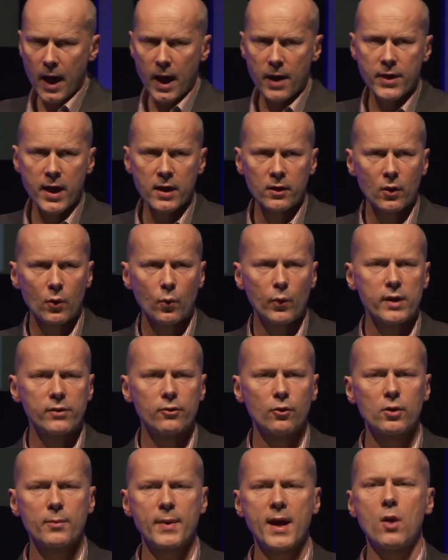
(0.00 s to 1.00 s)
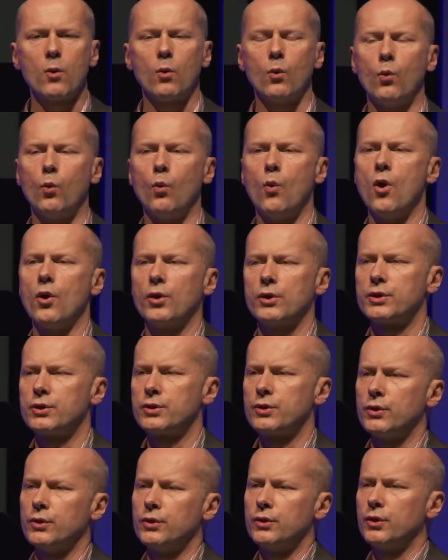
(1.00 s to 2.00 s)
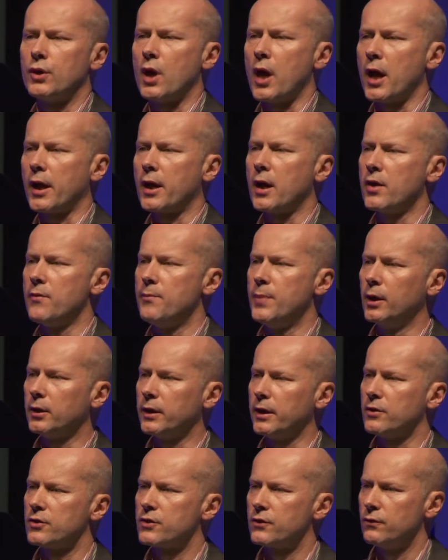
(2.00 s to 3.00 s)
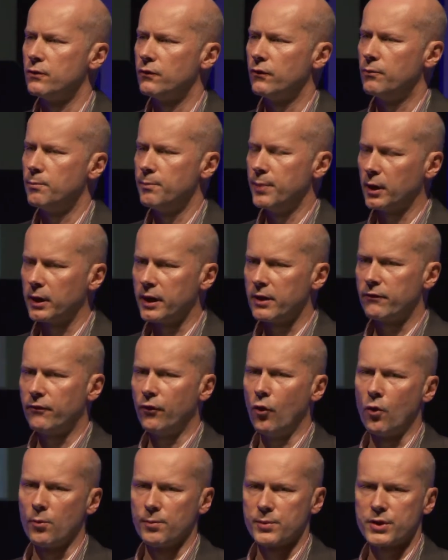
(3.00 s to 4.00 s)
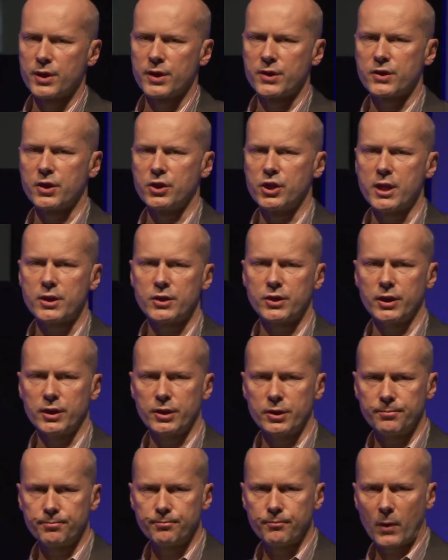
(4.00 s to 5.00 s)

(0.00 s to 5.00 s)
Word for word: And then we thought about what uh, kind of buildings, building forms this suggested.